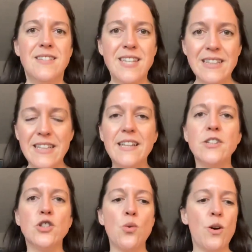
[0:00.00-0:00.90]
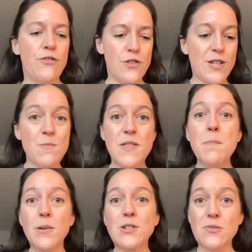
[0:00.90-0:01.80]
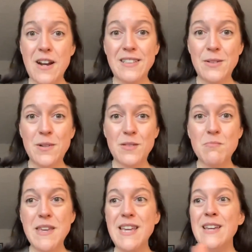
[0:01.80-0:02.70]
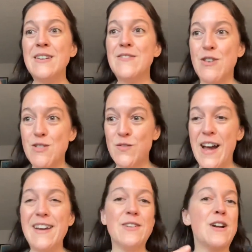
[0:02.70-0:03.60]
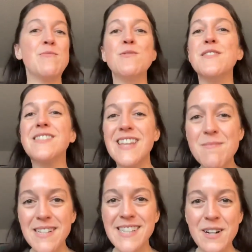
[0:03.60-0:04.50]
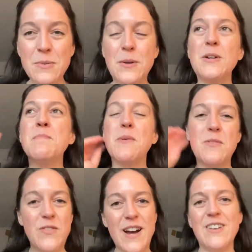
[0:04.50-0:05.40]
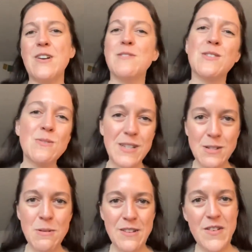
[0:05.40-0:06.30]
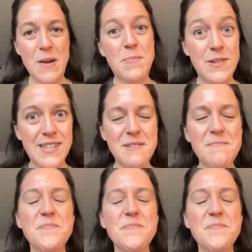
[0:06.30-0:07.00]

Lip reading: to lead a tour for someone that booked directly with me versus Viator, I'm doing the same exact work, but with Viator, I was losing 25%.